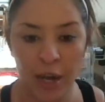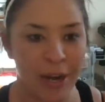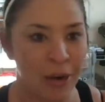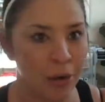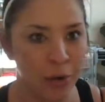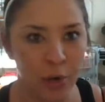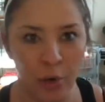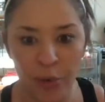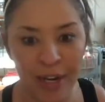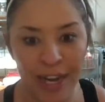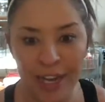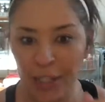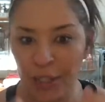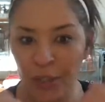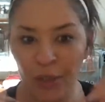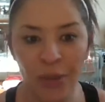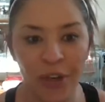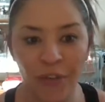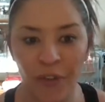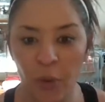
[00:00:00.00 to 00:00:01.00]
I don't create
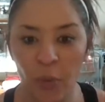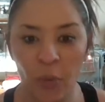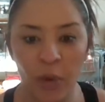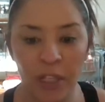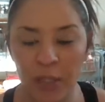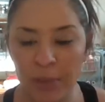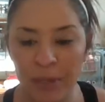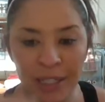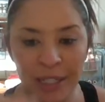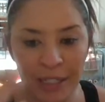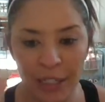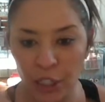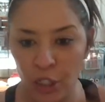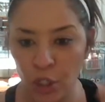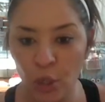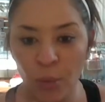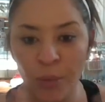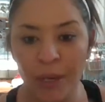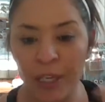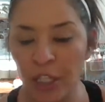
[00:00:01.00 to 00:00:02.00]
two different ones because it's
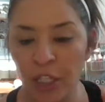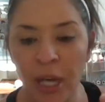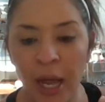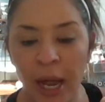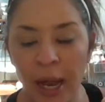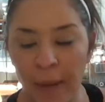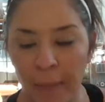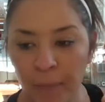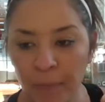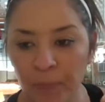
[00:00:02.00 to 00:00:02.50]
too much time.